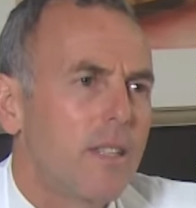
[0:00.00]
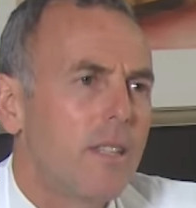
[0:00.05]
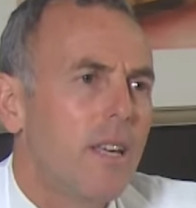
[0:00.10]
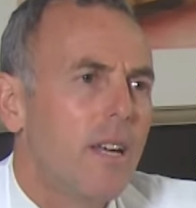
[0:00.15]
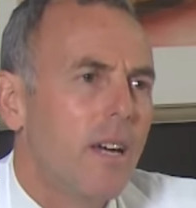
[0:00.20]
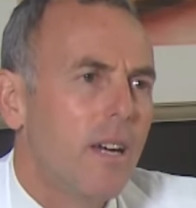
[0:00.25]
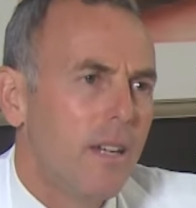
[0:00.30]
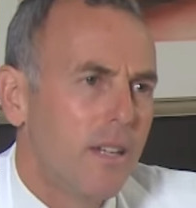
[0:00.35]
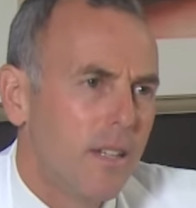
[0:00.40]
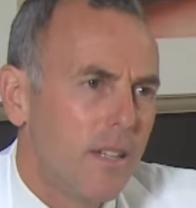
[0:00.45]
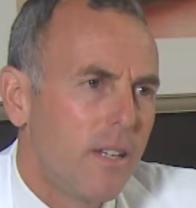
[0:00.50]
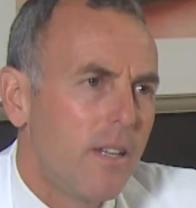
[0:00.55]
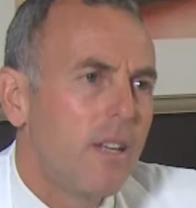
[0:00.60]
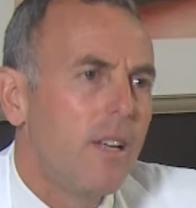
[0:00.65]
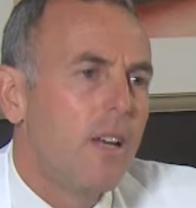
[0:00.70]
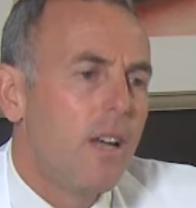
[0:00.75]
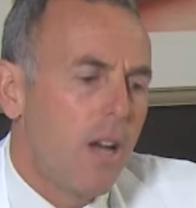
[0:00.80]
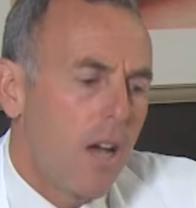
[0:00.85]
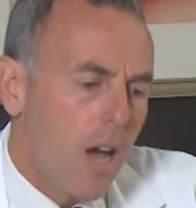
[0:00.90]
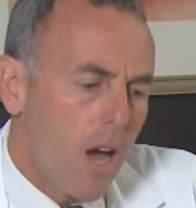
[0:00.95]
Yeah.
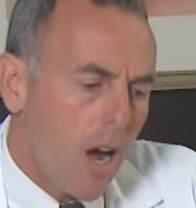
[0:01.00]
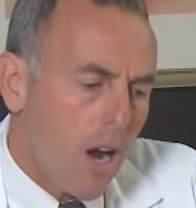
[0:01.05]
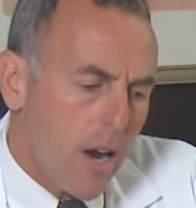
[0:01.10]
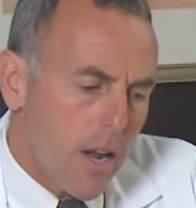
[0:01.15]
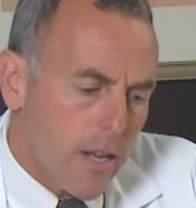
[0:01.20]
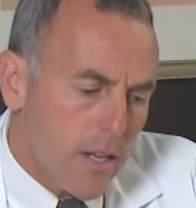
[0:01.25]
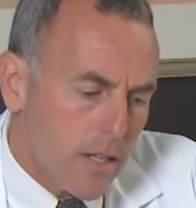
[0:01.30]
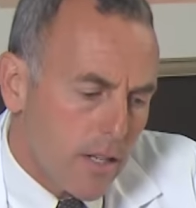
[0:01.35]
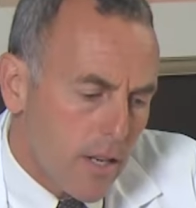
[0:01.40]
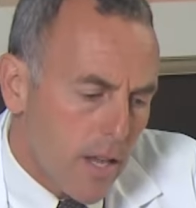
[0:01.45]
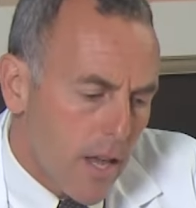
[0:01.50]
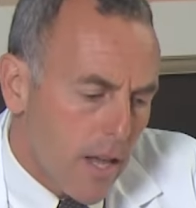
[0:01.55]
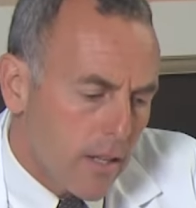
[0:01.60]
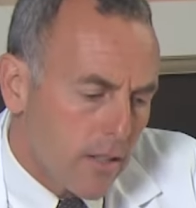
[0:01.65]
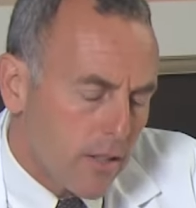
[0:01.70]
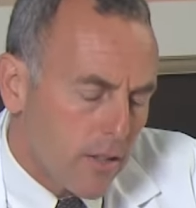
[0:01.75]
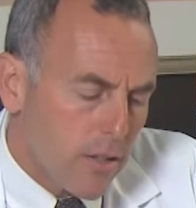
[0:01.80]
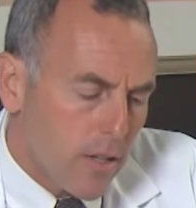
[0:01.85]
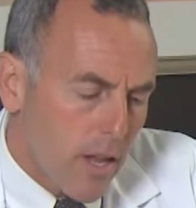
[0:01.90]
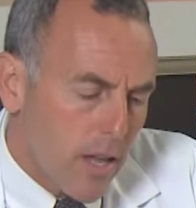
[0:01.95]
All right.
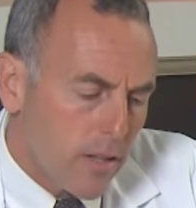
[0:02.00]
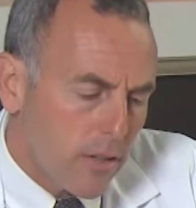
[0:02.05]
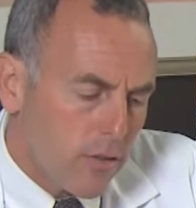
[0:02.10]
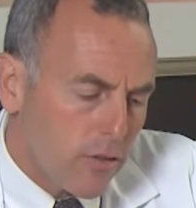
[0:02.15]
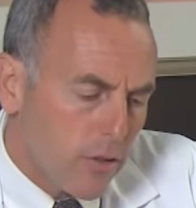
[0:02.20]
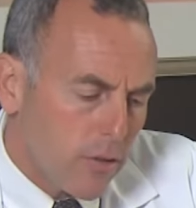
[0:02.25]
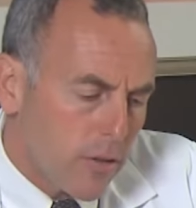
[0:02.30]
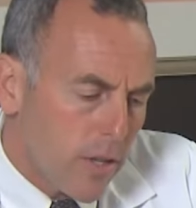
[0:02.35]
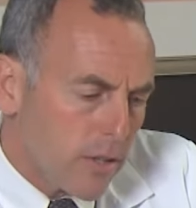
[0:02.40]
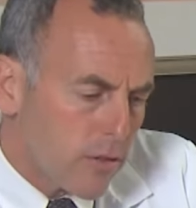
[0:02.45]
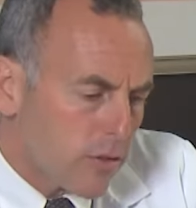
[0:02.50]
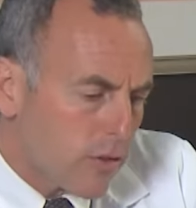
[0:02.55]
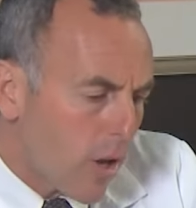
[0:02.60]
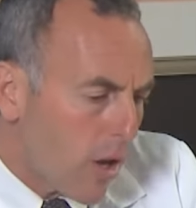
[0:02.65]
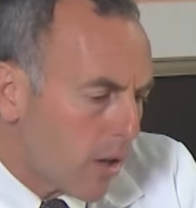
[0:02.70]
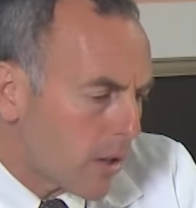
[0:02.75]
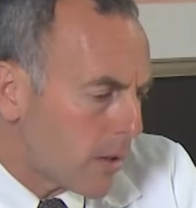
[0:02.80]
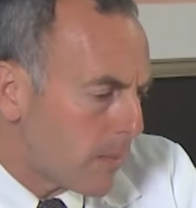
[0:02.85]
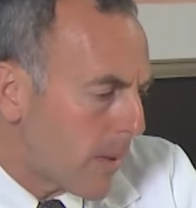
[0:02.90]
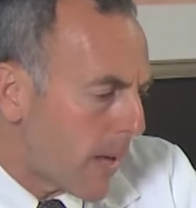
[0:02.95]
And so let's
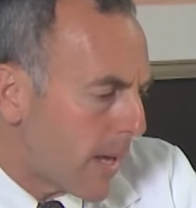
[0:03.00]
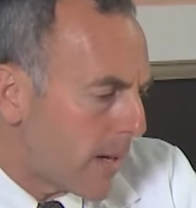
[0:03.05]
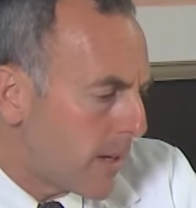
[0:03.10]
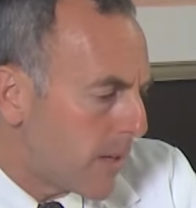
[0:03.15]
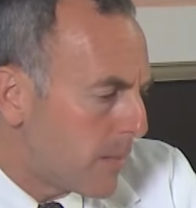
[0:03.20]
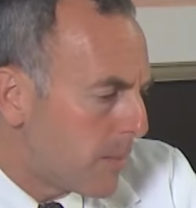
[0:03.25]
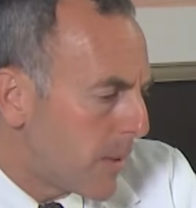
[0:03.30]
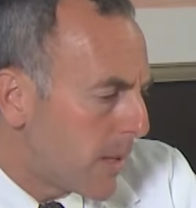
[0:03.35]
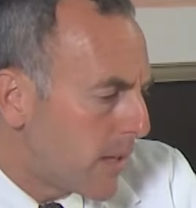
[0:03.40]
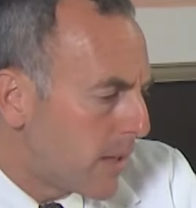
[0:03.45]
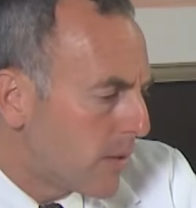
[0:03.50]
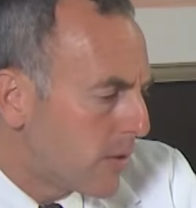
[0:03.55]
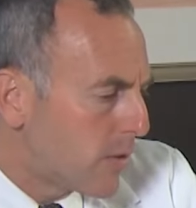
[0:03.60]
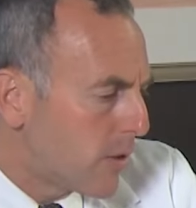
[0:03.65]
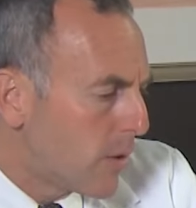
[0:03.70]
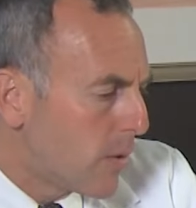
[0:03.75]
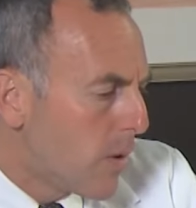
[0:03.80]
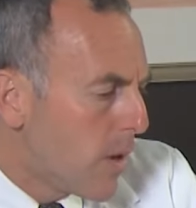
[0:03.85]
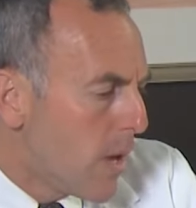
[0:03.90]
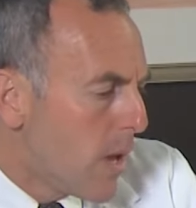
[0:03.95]
talk about it a bit.
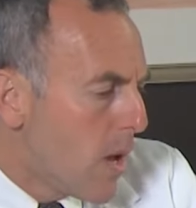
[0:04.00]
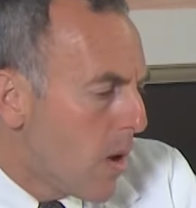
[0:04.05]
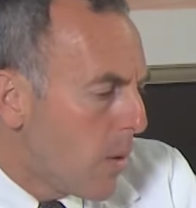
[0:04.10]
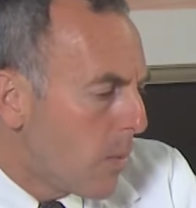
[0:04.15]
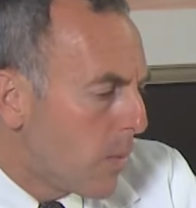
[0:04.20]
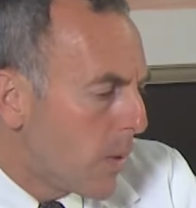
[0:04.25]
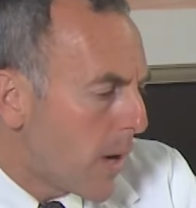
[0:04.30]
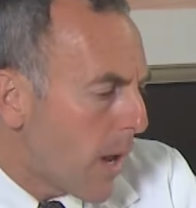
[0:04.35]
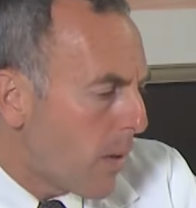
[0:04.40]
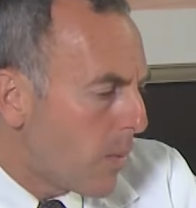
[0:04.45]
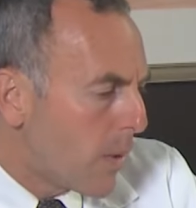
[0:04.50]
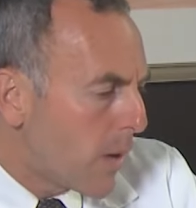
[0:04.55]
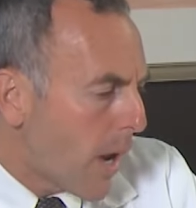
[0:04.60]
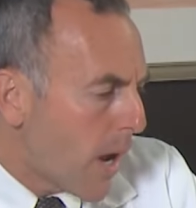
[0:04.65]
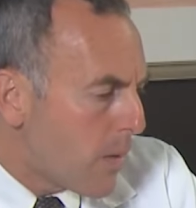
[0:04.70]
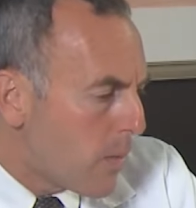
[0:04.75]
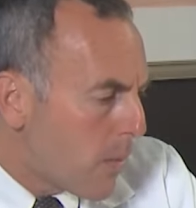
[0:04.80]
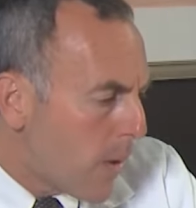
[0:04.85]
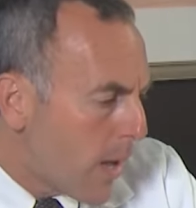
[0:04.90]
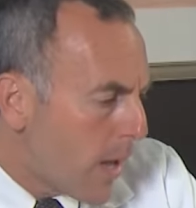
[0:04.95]
So what
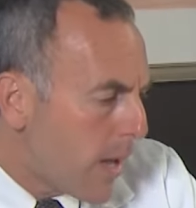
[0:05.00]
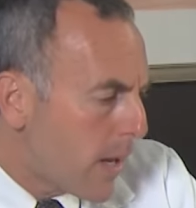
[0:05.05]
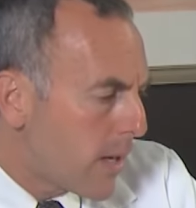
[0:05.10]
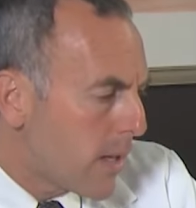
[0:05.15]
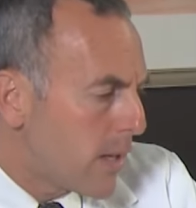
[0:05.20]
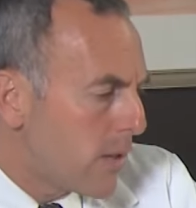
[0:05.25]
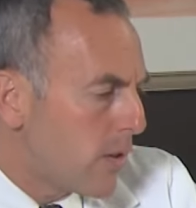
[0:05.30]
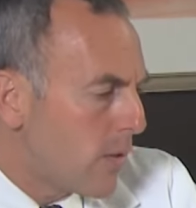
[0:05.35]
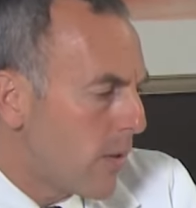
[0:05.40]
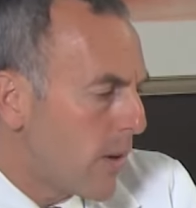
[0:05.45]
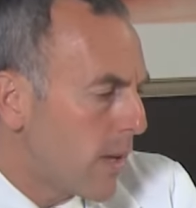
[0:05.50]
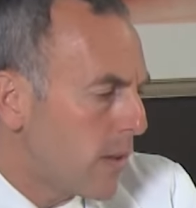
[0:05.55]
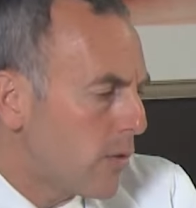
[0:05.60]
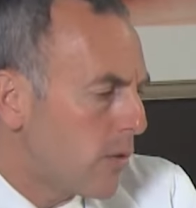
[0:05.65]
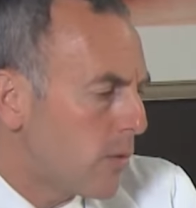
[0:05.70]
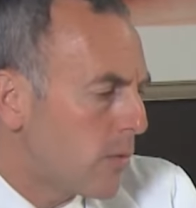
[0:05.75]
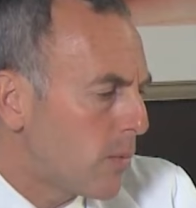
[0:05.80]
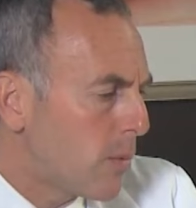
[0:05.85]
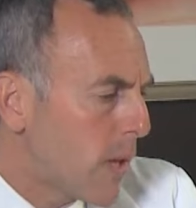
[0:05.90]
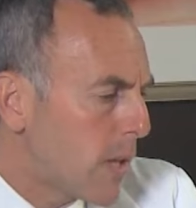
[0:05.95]
I read in your
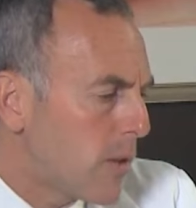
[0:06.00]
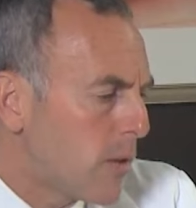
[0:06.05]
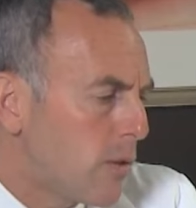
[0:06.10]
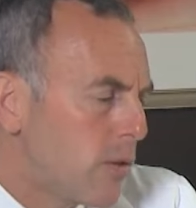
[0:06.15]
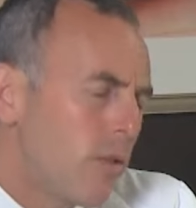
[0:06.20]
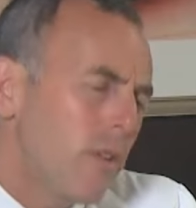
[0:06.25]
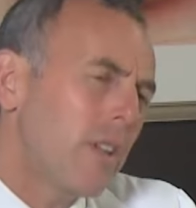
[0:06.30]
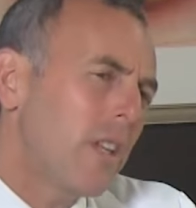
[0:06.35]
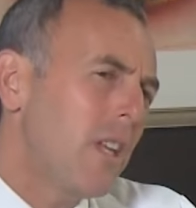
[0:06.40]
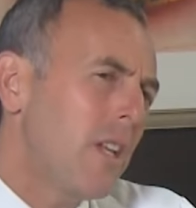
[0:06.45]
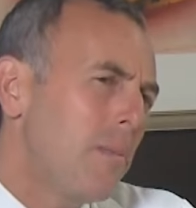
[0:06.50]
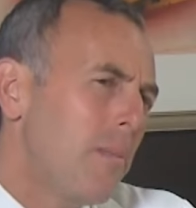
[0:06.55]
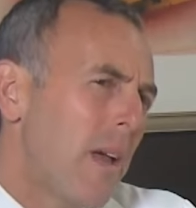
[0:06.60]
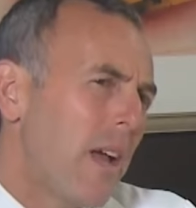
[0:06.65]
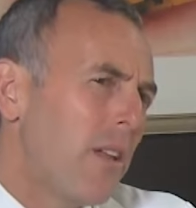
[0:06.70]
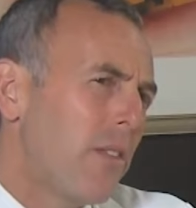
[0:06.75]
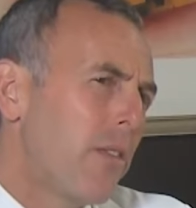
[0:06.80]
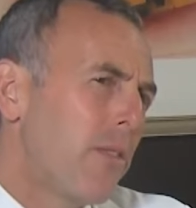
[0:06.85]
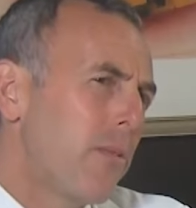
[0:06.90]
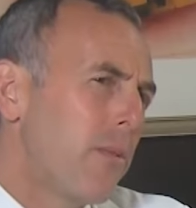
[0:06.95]
answers was that you're drinking
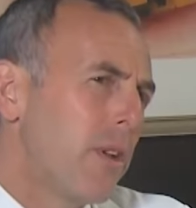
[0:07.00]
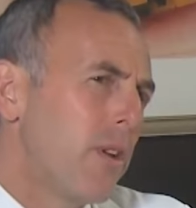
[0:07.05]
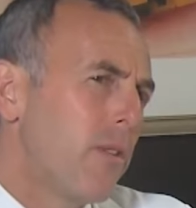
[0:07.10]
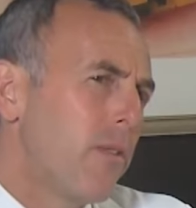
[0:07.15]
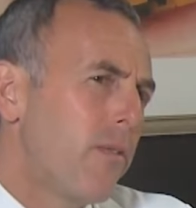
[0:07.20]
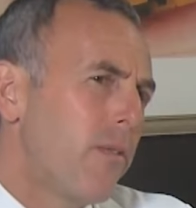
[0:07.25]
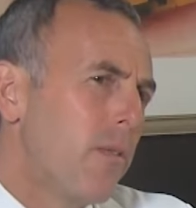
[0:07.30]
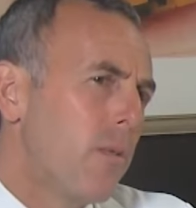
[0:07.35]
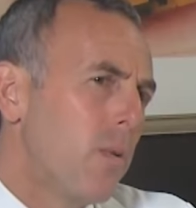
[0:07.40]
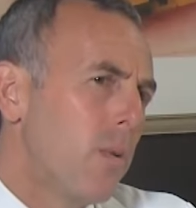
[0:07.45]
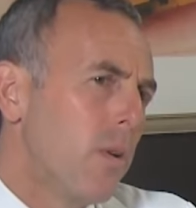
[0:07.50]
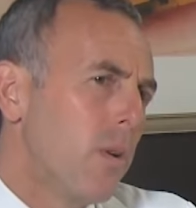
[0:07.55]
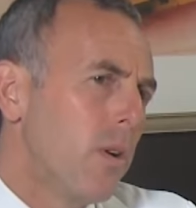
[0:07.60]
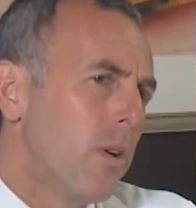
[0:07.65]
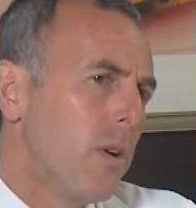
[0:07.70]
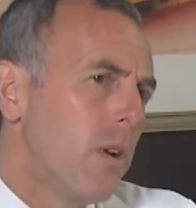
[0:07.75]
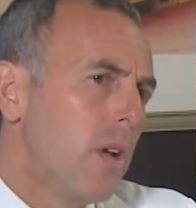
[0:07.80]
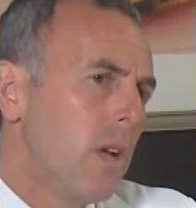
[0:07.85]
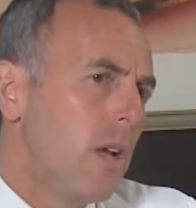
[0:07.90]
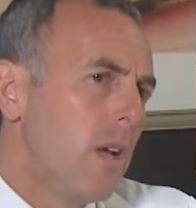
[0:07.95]
about 3 or
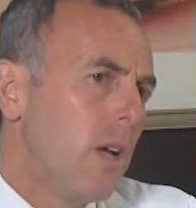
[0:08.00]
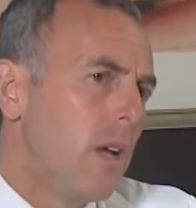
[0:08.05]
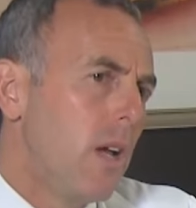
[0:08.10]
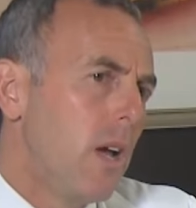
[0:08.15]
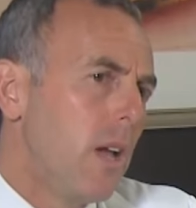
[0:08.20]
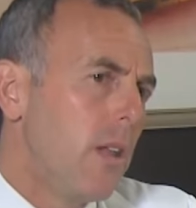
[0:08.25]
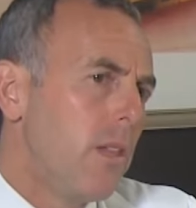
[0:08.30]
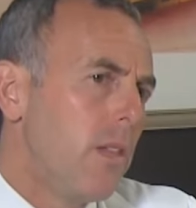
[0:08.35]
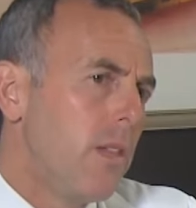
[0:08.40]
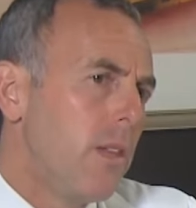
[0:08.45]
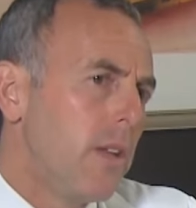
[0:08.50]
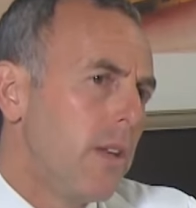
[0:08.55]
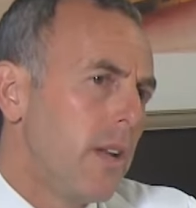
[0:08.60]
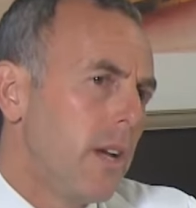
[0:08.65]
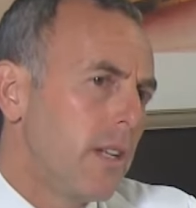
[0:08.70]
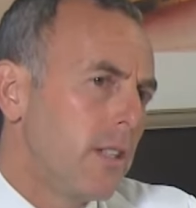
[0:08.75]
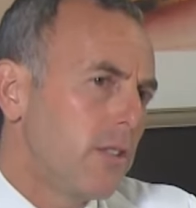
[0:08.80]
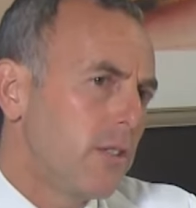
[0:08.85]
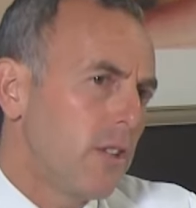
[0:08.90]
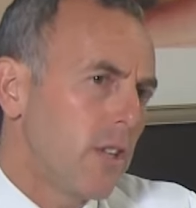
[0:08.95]
4 the
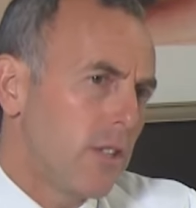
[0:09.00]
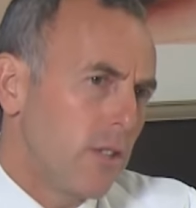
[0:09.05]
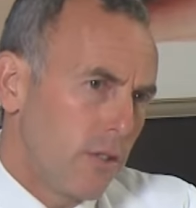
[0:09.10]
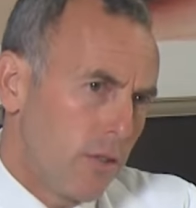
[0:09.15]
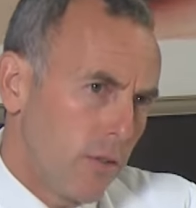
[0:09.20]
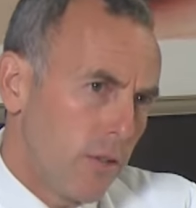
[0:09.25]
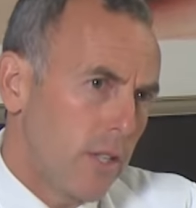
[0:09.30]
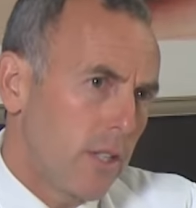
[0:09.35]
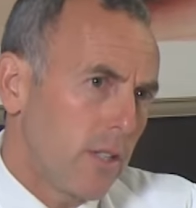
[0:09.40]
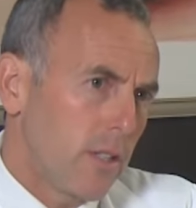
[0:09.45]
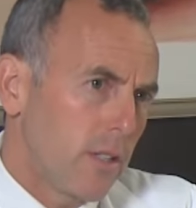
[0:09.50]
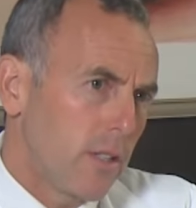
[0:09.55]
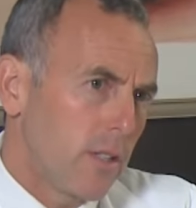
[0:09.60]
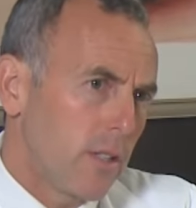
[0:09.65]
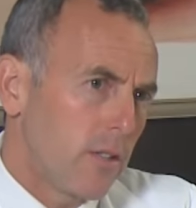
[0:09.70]
nights that you drink.